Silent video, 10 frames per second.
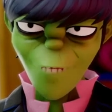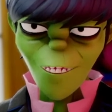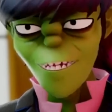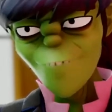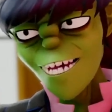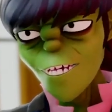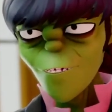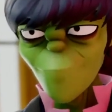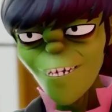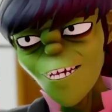possibly
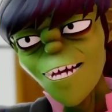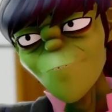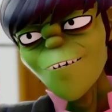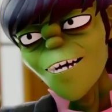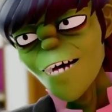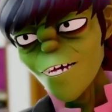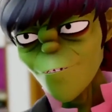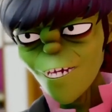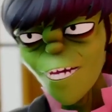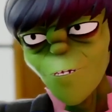too busy with her
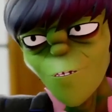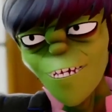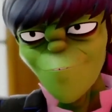own cult